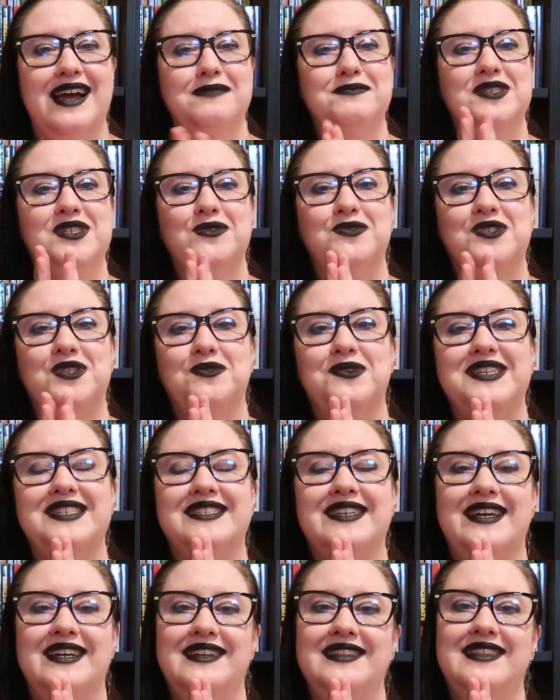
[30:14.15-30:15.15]
I'm so, so
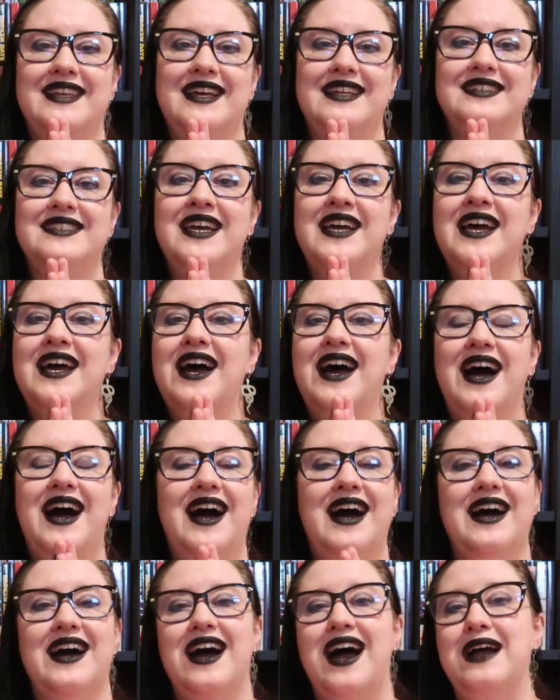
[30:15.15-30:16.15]
excited that
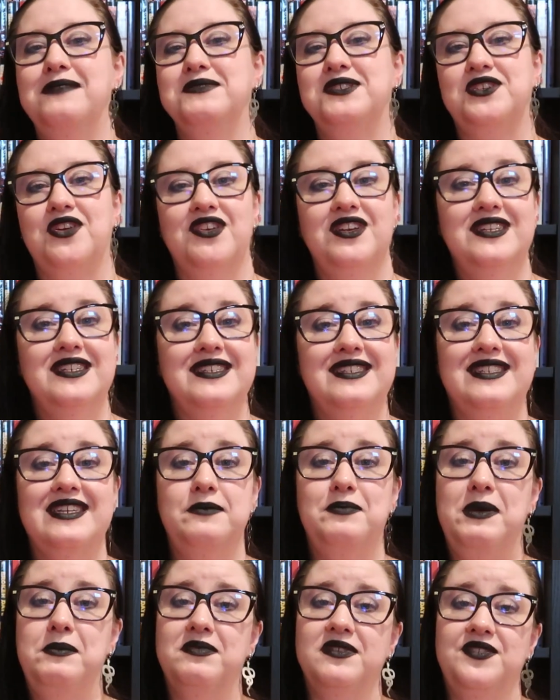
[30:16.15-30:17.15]
uh, I'm starting to
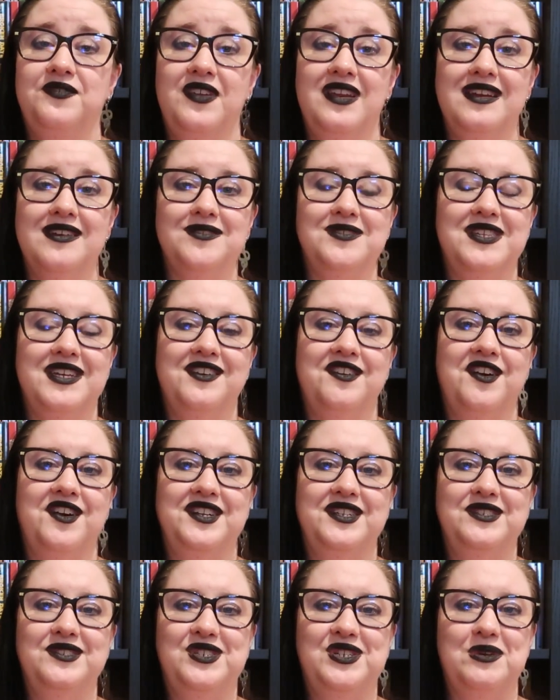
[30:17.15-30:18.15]
see people's videos here
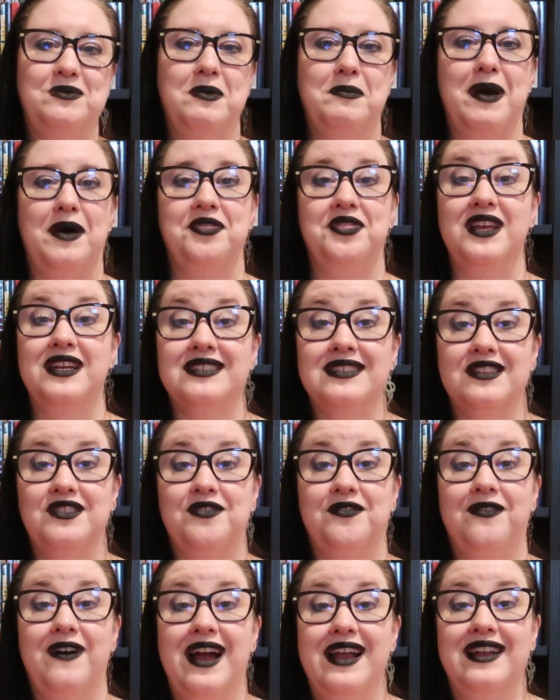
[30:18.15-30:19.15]
on YouTube about things that
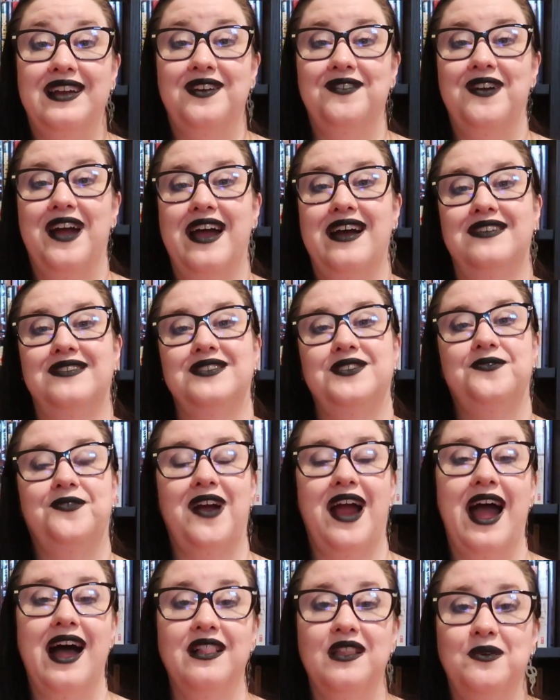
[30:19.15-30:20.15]
they're finding around
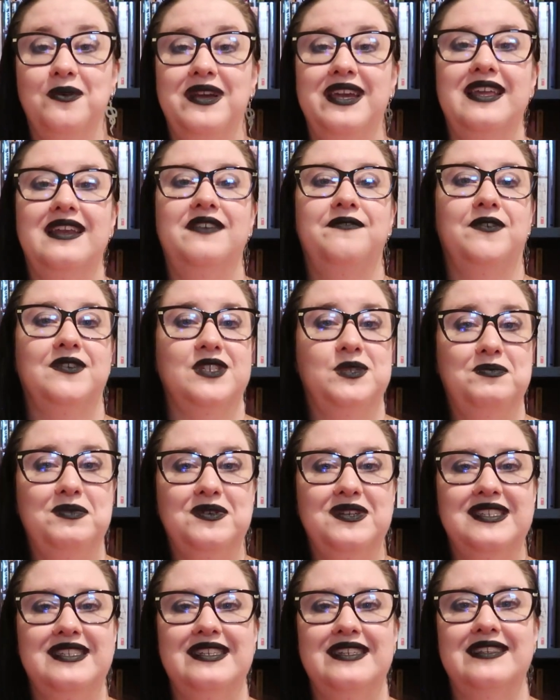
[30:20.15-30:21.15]
for Halloween and for
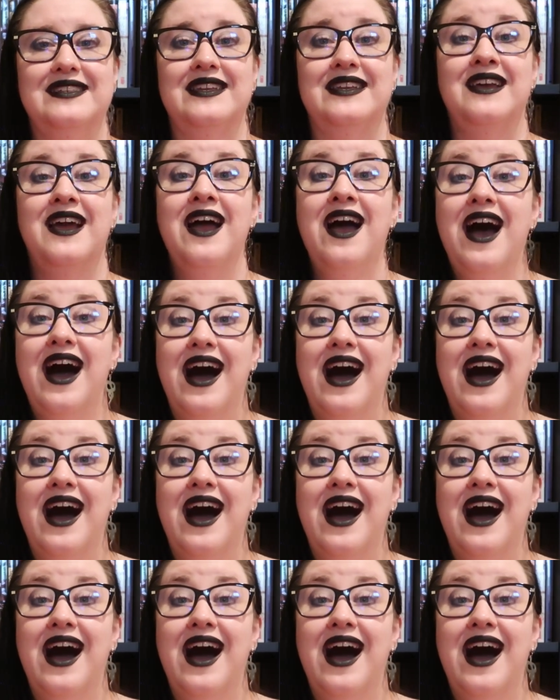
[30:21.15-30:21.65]
spooky season.